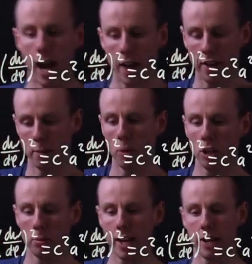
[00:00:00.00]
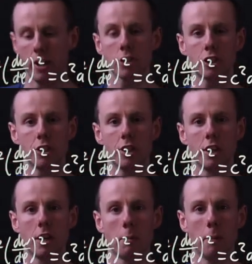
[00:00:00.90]
and then multiply your answer
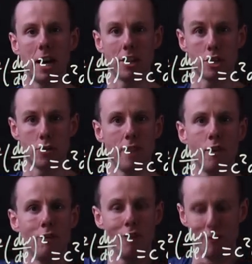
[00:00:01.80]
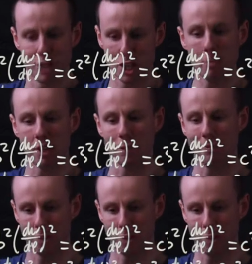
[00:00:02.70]
by the derivative of the something with